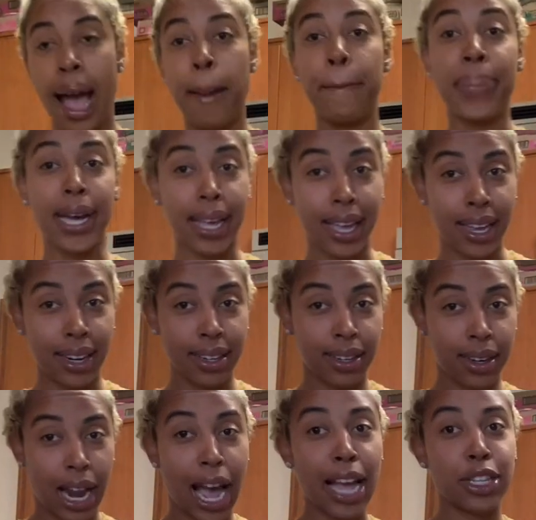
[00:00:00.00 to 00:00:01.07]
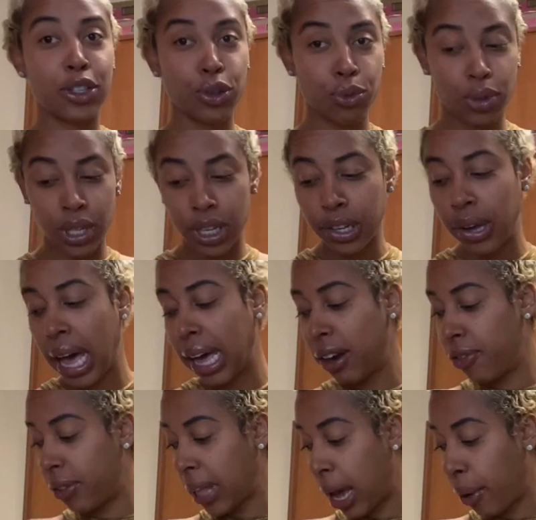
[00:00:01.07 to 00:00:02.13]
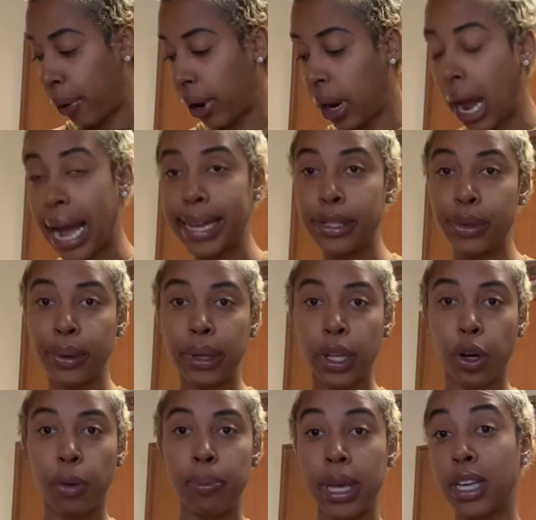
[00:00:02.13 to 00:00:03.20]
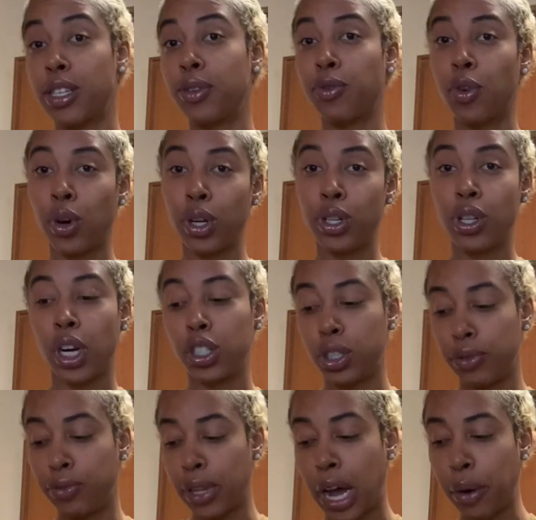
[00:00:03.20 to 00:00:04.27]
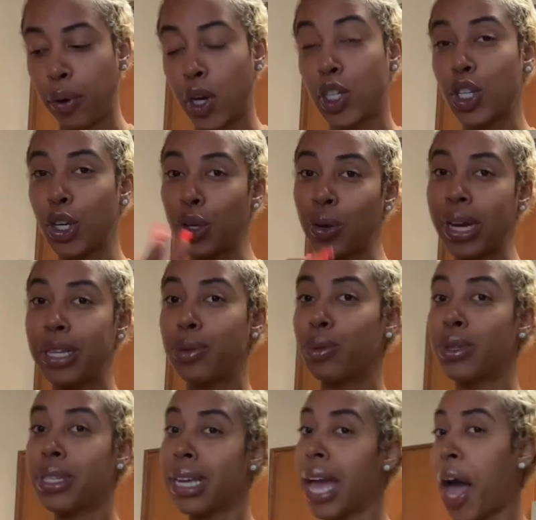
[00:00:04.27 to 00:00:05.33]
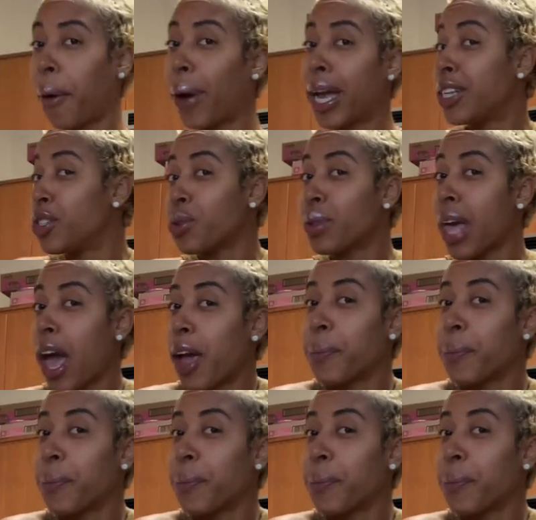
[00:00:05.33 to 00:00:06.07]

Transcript: But I do still add flour. I do a little mix of cornstarch and flour. So you guys will see how I do that.